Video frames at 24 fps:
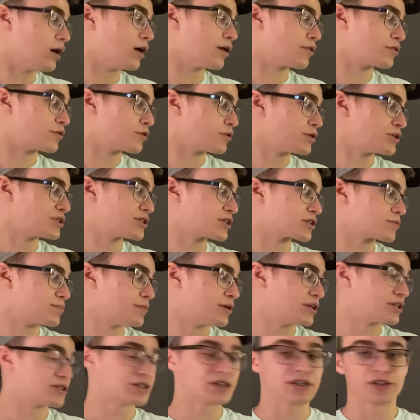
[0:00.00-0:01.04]
36
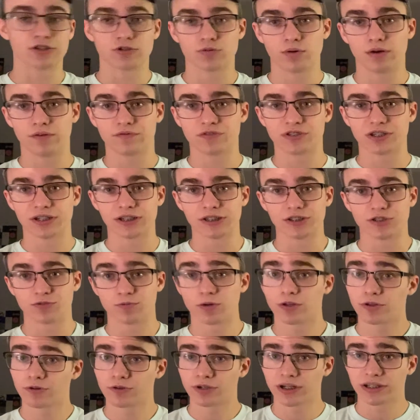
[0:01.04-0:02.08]
minutes and 12 seconds.
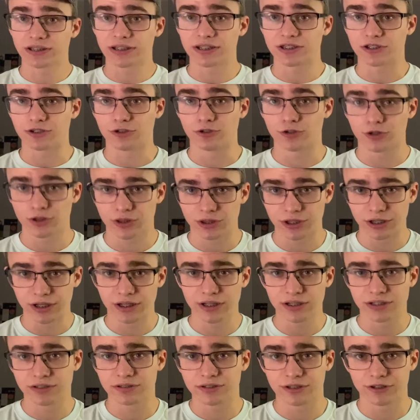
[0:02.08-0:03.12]
Whether or not that's a good thing,
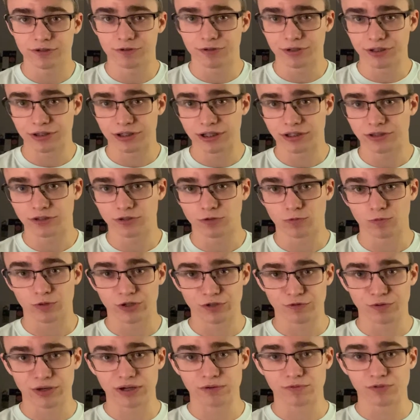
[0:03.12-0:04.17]
considering that their win
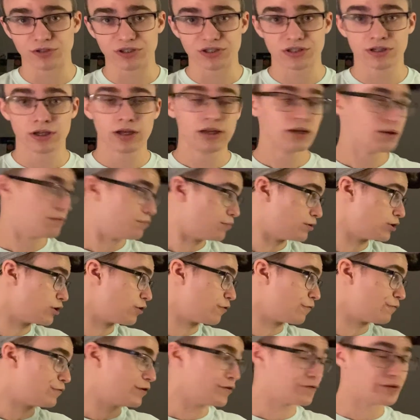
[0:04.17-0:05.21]
rate was below
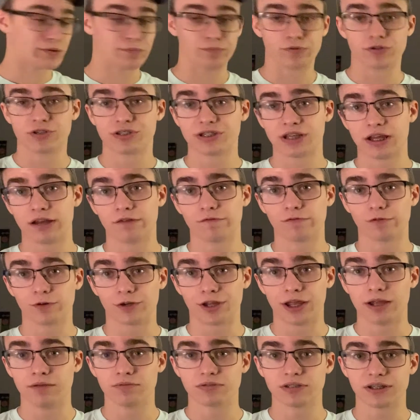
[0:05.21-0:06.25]
50% for
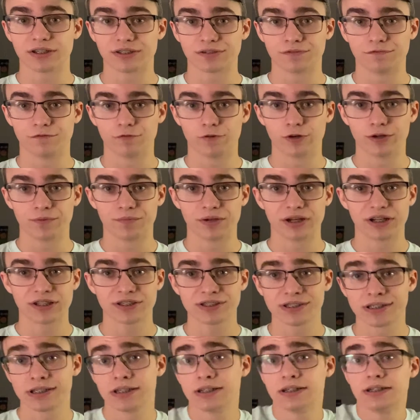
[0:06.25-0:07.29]
games less than 40
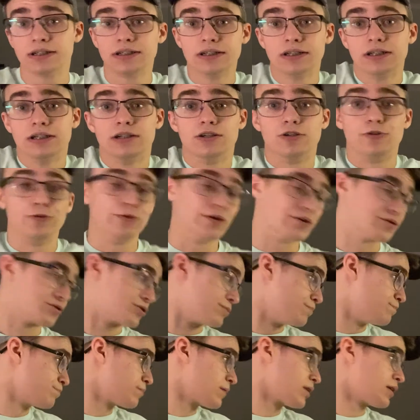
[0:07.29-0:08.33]
minutes, who knows?
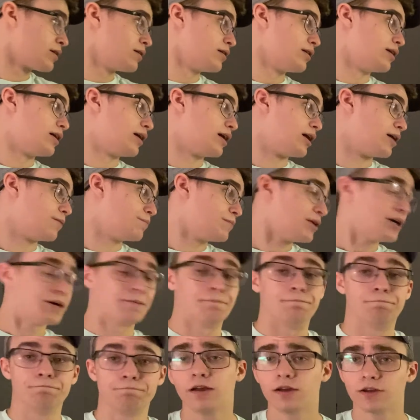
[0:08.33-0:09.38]

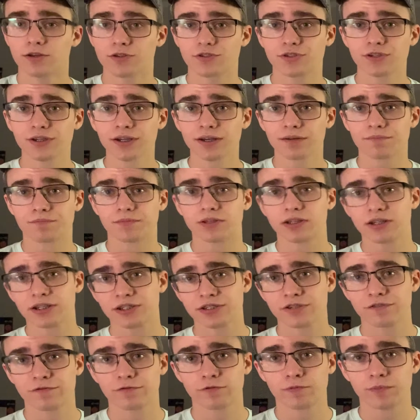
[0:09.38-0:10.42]
That does
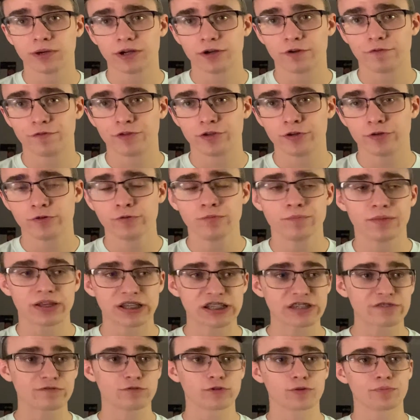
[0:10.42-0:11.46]
it for my review.
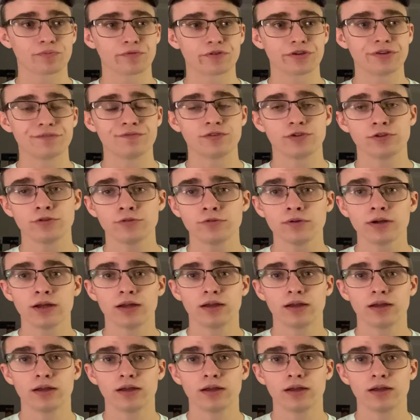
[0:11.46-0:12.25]
As for a preview,